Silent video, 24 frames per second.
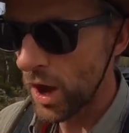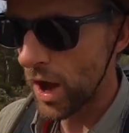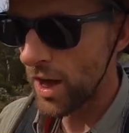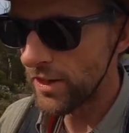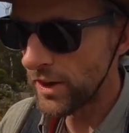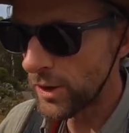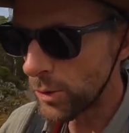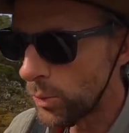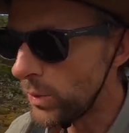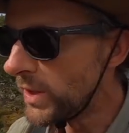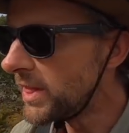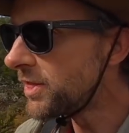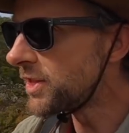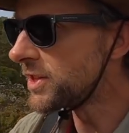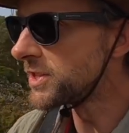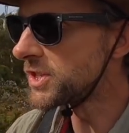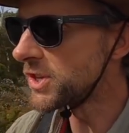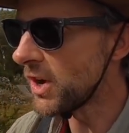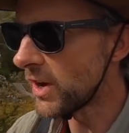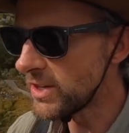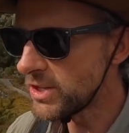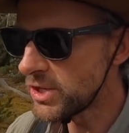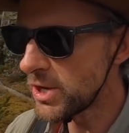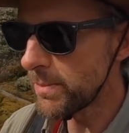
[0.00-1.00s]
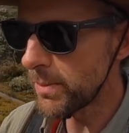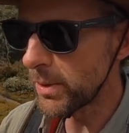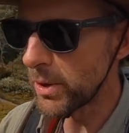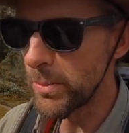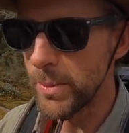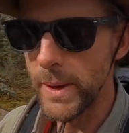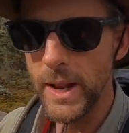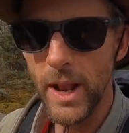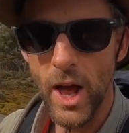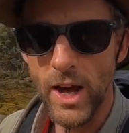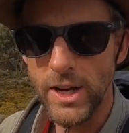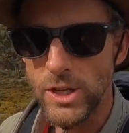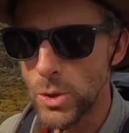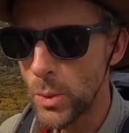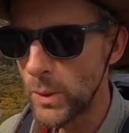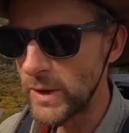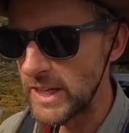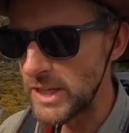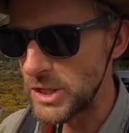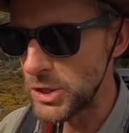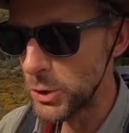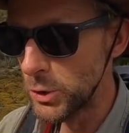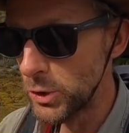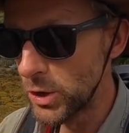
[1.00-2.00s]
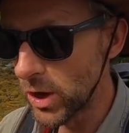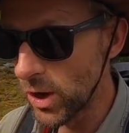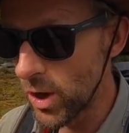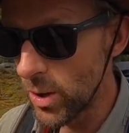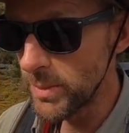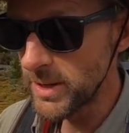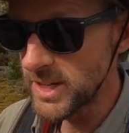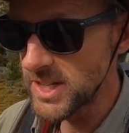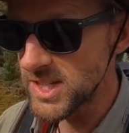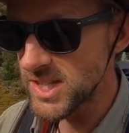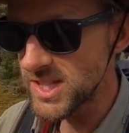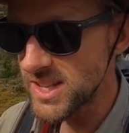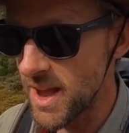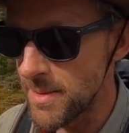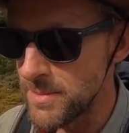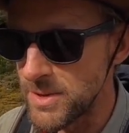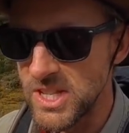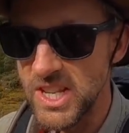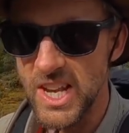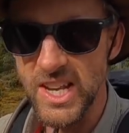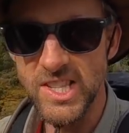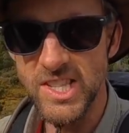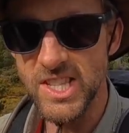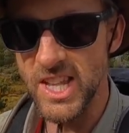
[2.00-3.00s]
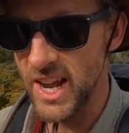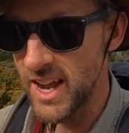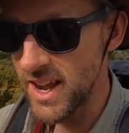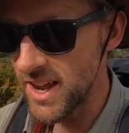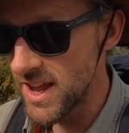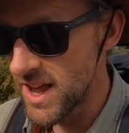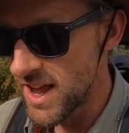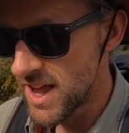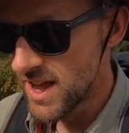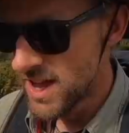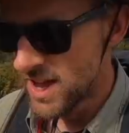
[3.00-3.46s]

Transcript: I think with the side trip, it'll be like 22 kilometers, same as yesterday.